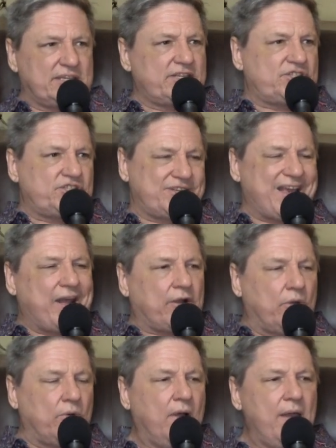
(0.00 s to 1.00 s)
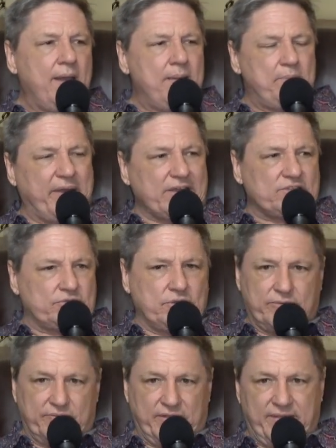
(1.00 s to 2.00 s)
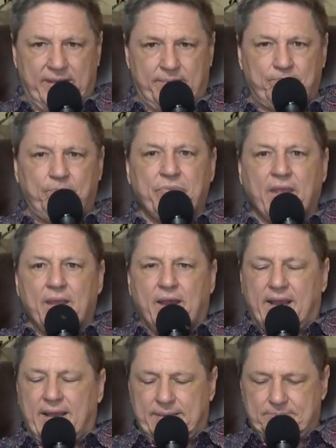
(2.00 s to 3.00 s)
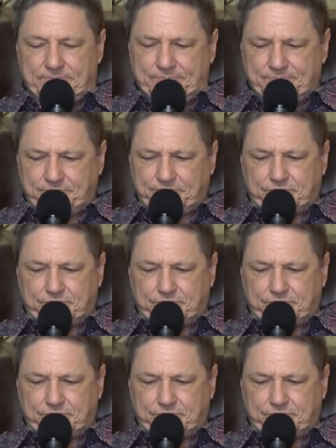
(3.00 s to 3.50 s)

his shadow passed over them. Um,